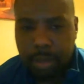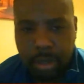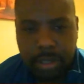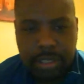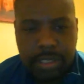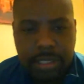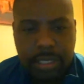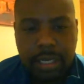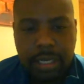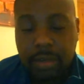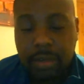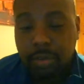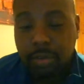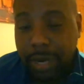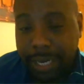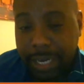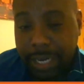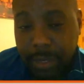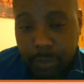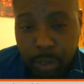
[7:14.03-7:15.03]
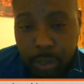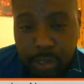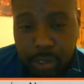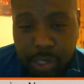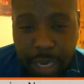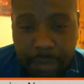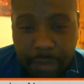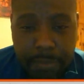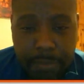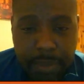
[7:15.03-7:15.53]
Brook's reigning world
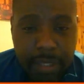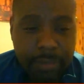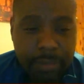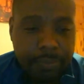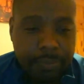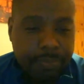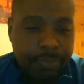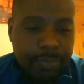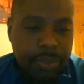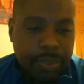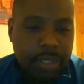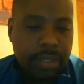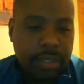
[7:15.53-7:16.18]
champion.